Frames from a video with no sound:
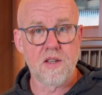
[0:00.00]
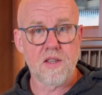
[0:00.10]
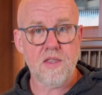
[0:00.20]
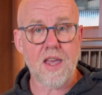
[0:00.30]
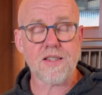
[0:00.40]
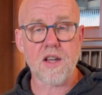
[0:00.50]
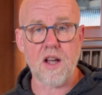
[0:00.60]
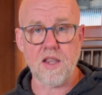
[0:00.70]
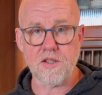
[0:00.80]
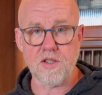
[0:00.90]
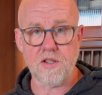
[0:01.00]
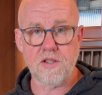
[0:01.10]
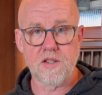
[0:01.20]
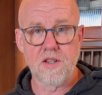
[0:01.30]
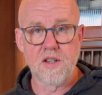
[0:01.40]
that's collagen.
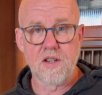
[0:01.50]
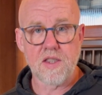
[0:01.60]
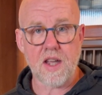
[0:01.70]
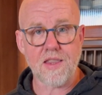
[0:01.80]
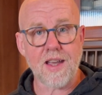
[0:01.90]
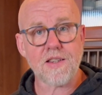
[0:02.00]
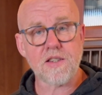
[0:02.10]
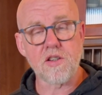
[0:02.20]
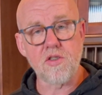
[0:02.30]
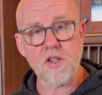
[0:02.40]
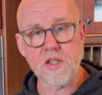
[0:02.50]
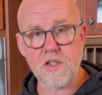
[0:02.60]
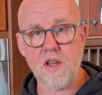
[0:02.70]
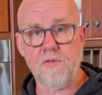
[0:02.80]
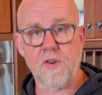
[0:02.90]
That's good
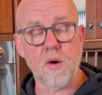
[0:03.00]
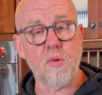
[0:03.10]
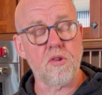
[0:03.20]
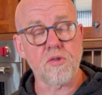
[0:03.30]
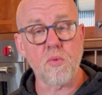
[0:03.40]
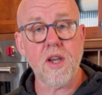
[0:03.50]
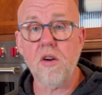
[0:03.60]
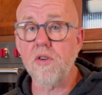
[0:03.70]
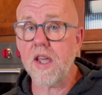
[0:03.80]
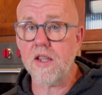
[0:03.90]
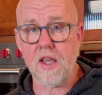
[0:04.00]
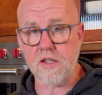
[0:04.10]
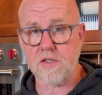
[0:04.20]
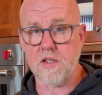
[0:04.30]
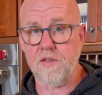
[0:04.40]
stuff for our bones. We don't eat that
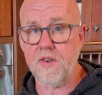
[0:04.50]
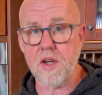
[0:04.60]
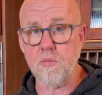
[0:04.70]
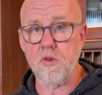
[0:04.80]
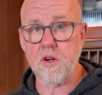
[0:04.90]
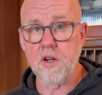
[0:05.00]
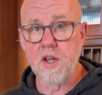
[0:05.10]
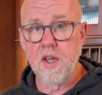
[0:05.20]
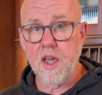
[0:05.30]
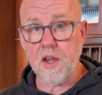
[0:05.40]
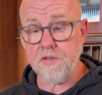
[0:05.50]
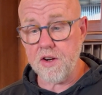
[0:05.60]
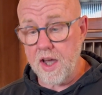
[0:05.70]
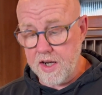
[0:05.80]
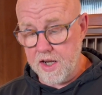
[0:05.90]
stuff anymore. And if you're
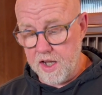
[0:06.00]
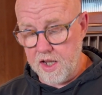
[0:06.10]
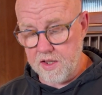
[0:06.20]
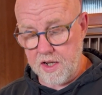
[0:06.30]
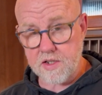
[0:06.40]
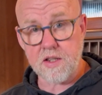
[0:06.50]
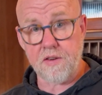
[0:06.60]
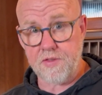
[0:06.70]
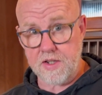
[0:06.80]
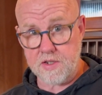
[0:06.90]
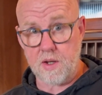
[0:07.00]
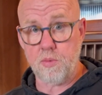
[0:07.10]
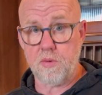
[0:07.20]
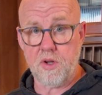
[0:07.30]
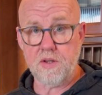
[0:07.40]
not going to eat that stuff, then
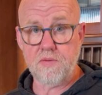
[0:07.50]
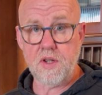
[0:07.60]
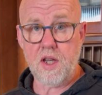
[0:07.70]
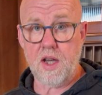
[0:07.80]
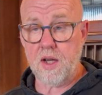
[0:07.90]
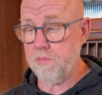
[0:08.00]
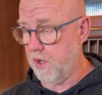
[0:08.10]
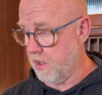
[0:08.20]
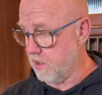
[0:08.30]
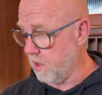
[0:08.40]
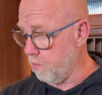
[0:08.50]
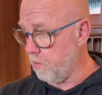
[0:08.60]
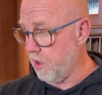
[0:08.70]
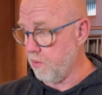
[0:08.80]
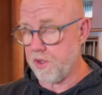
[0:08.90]
supplement. And
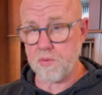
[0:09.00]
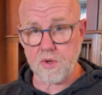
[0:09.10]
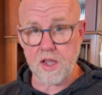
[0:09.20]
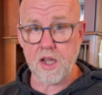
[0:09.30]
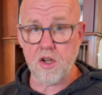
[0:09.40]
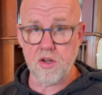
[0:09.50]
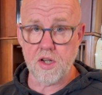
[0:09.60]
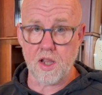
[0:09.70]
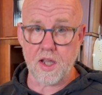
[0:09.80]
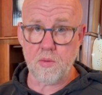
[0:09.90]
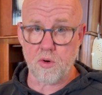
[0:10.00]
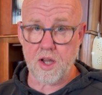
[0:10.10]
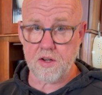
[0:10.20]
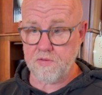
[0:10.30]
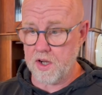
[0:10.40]
supplement with a really good, clean
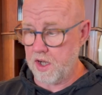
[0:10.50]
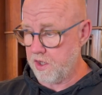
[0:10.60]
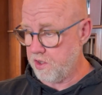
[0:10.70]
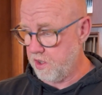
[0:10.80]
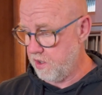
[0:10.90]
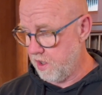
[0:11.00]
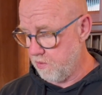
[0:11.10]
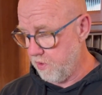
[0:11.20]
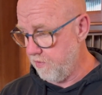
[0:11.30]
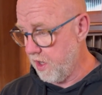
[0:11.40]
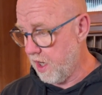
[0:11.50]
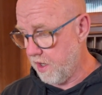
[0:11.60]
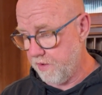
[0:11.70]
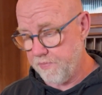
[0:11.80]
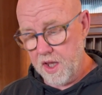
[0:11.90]
brand of collagen, and we've got
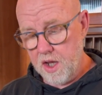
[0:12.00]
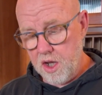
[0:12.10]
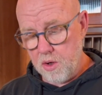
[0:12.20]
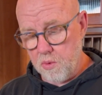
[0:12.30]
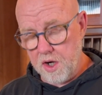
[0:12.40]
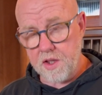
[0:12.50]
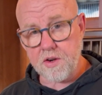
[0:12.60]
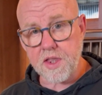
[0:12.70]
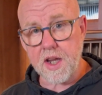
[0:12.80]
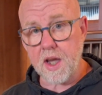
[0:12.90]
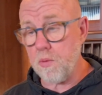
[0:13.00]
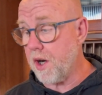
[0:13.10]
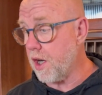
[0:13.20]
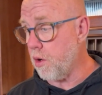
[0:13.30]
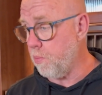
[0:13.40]
it. One other thing I want to
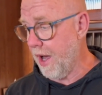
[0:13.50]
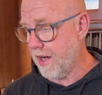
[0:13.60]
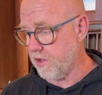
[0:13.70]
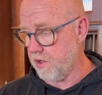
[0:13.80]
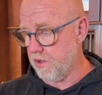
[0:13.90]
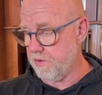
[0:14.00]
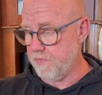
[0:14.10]
go back to,